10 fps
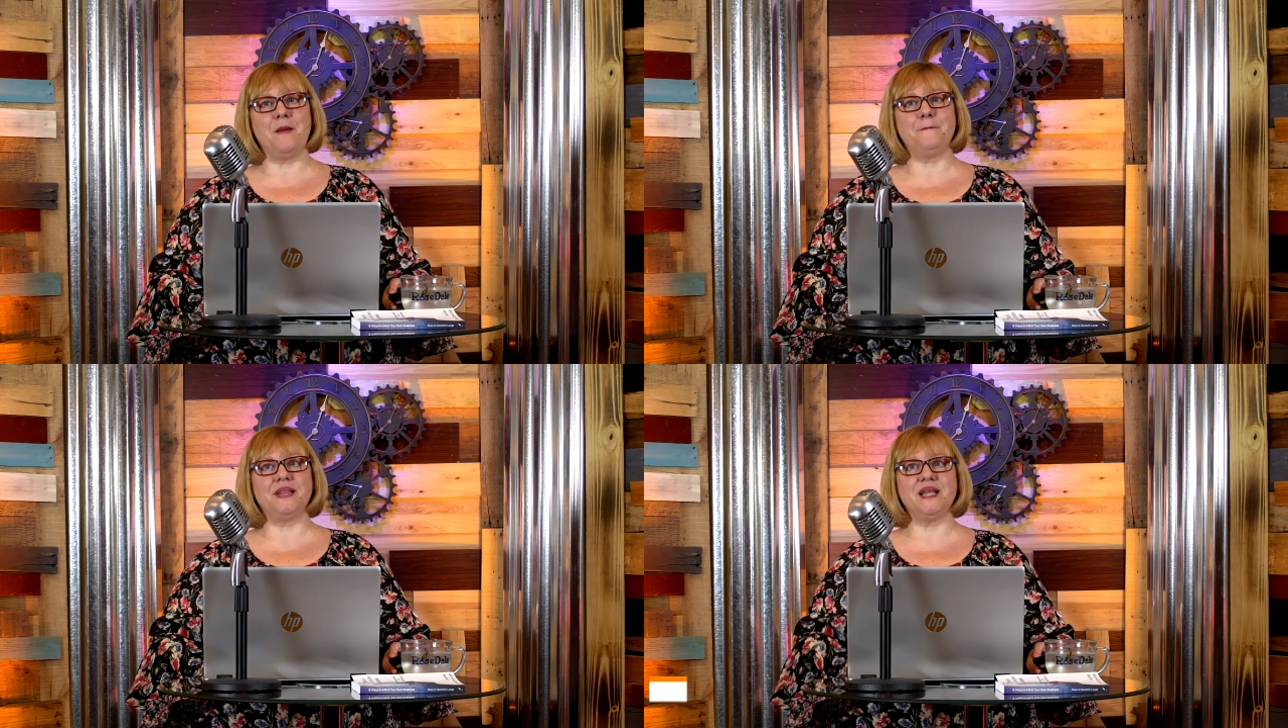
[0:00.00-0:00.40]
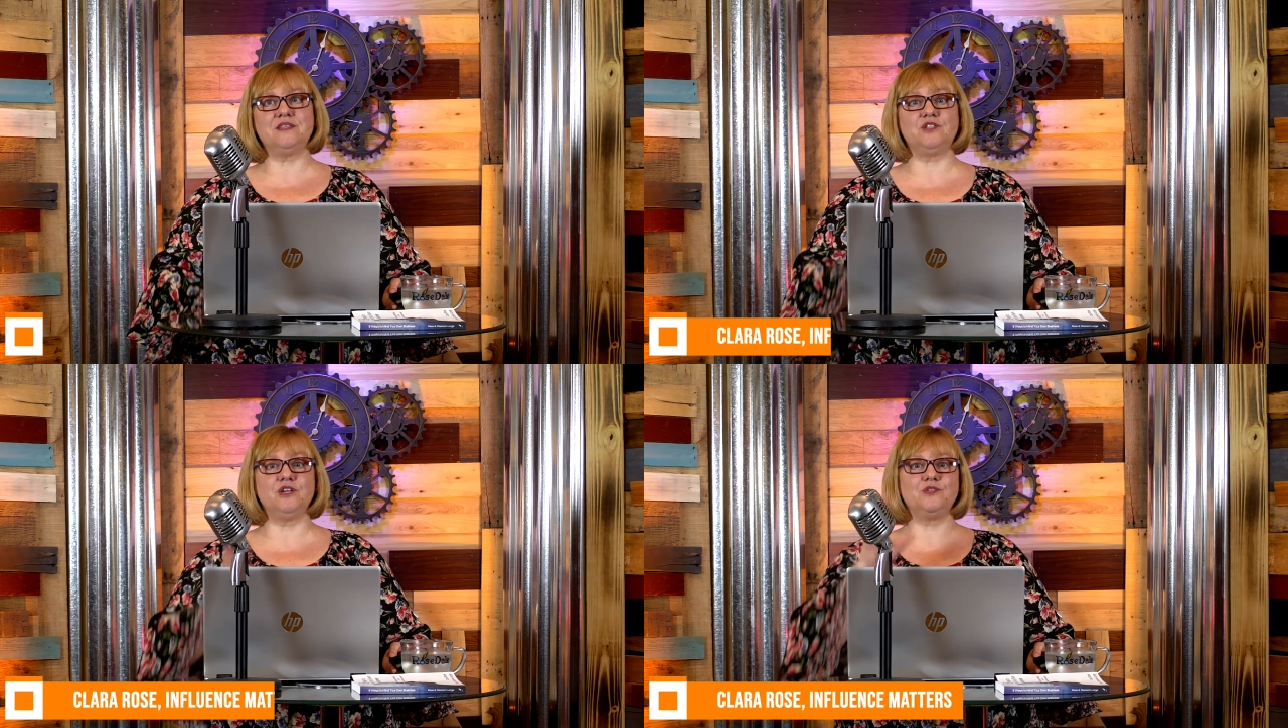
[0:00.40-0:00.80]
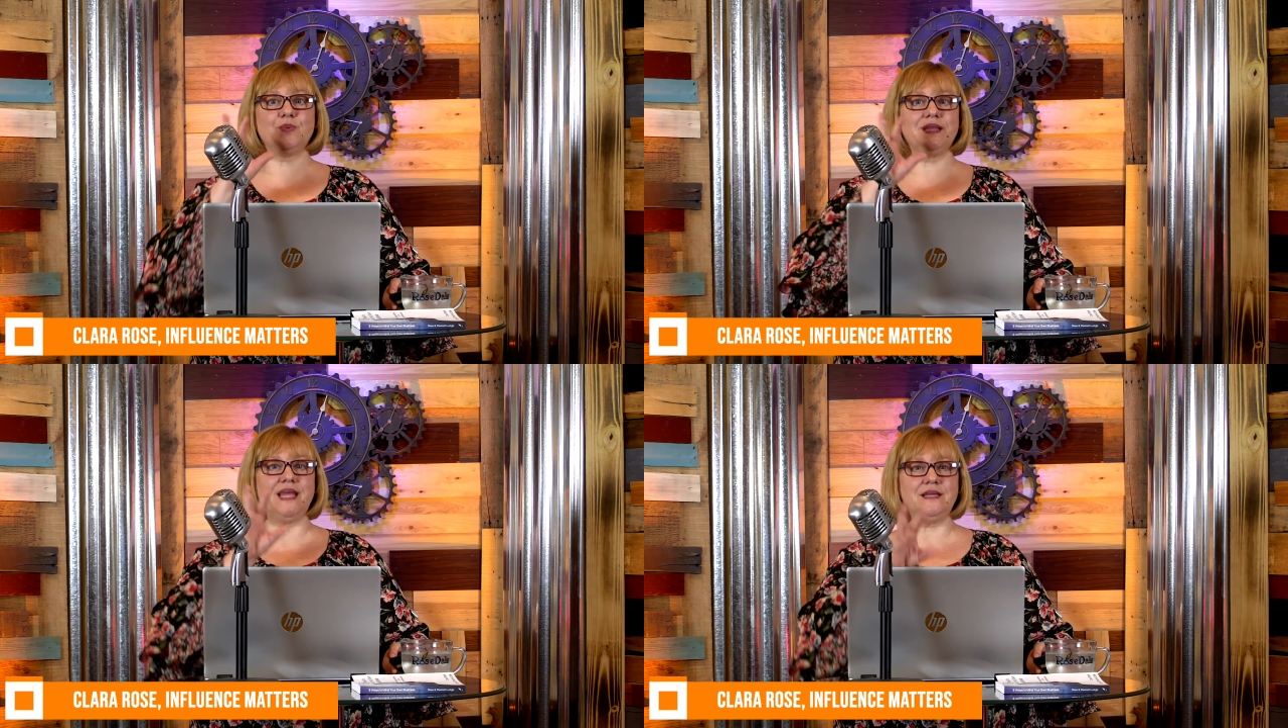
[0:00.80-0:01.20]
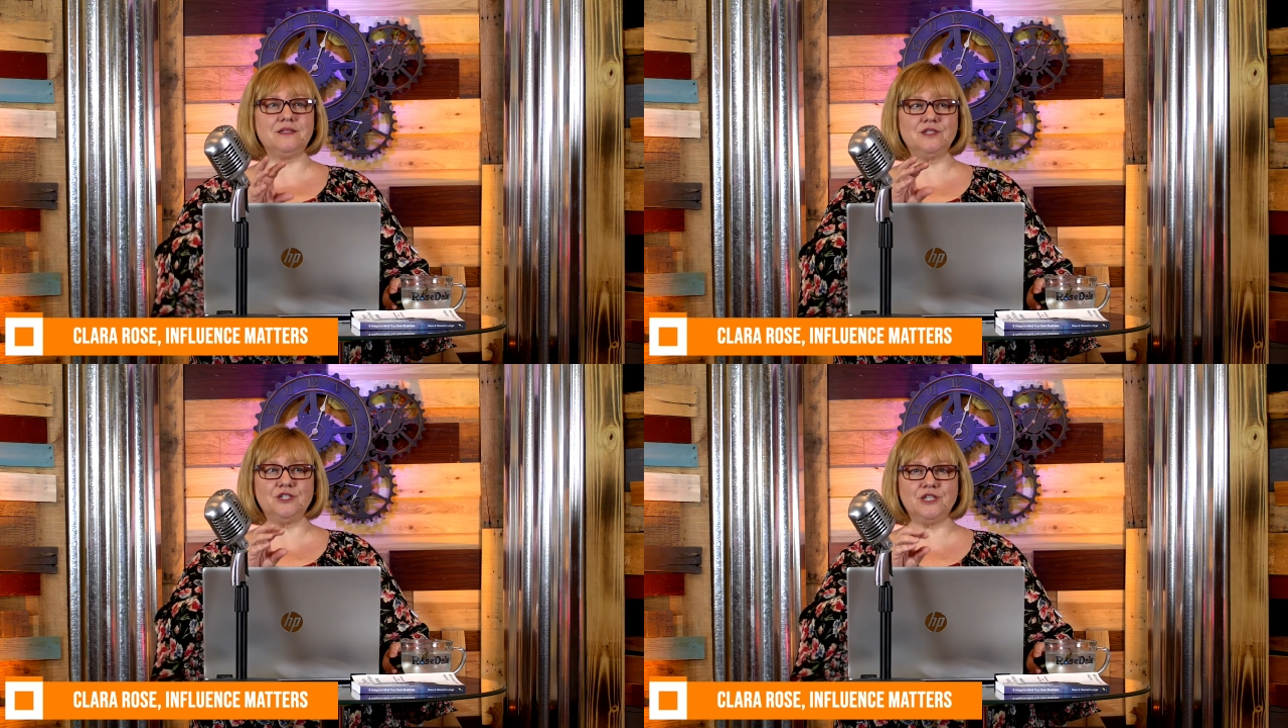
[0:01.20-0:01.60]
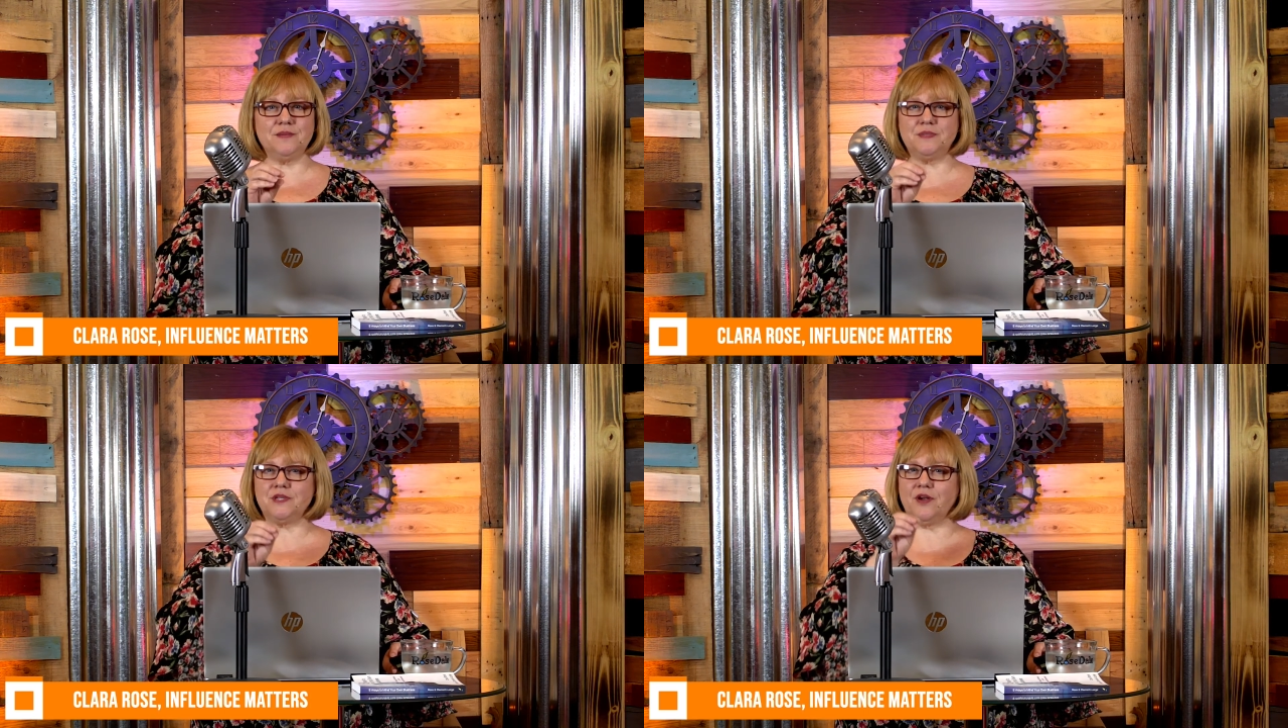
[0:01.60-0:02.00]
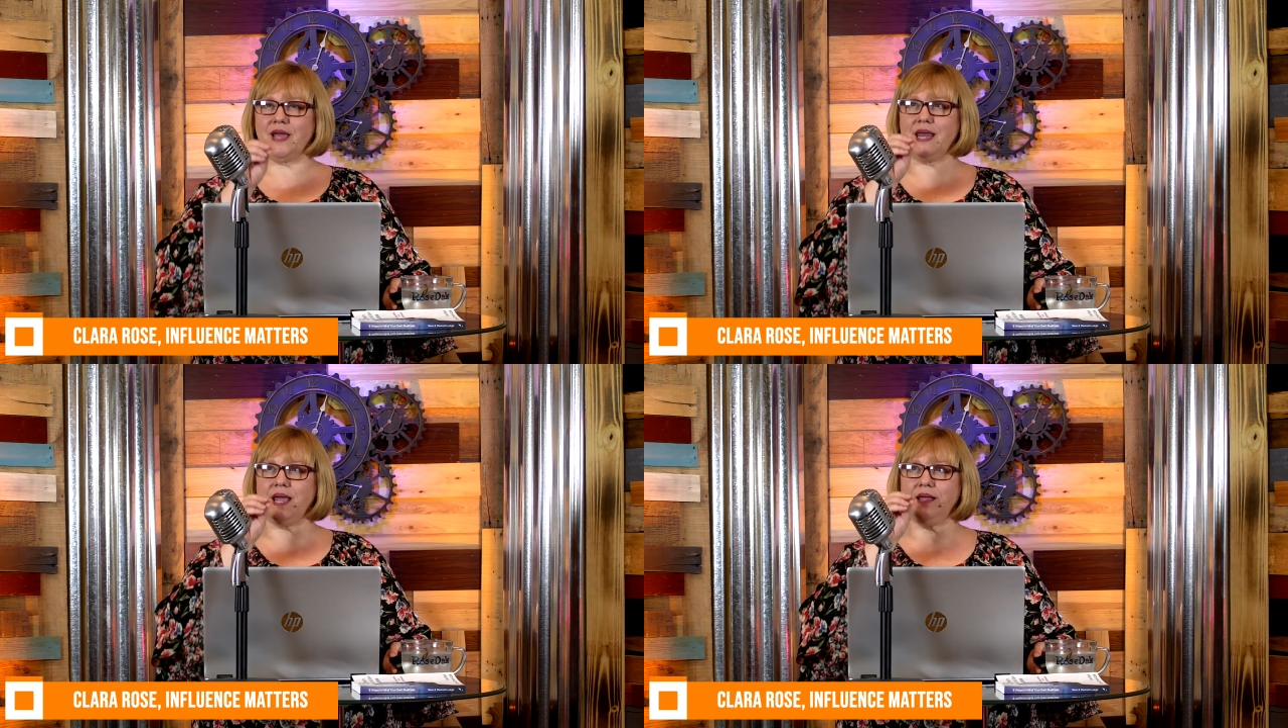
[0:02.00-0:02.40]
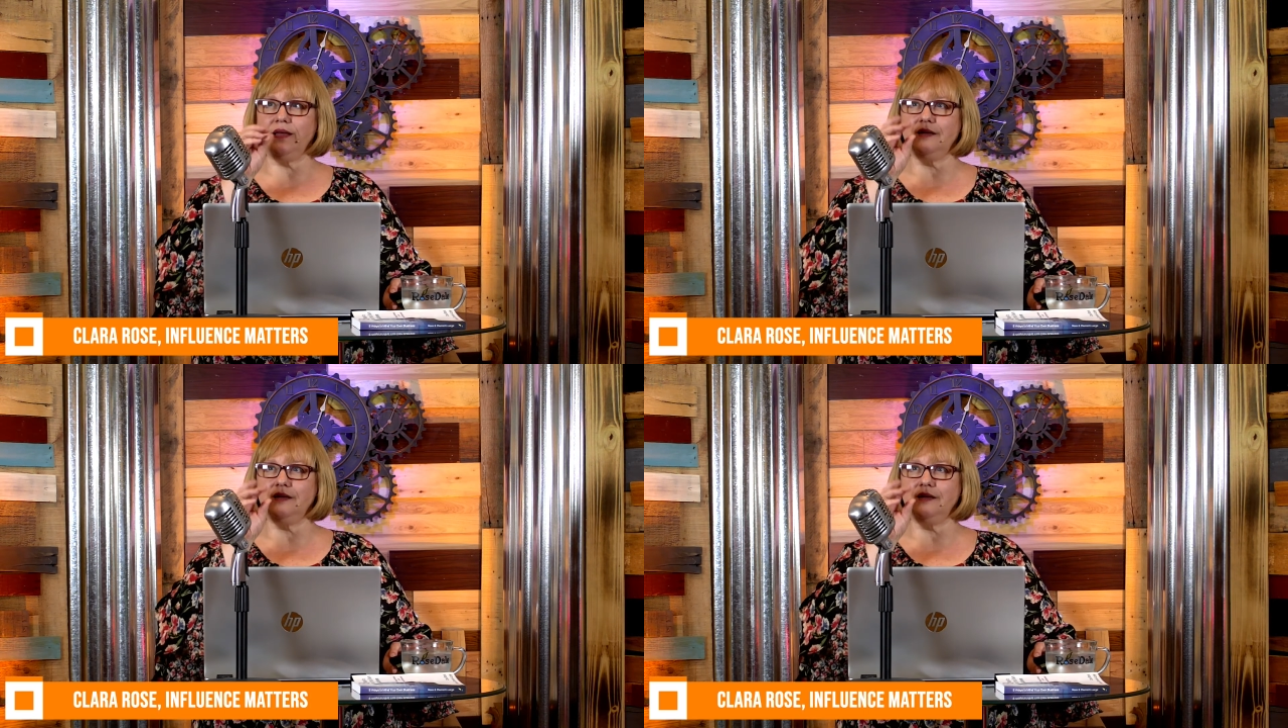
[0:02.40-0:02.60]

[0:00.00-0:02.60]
Plus, those relationships are going to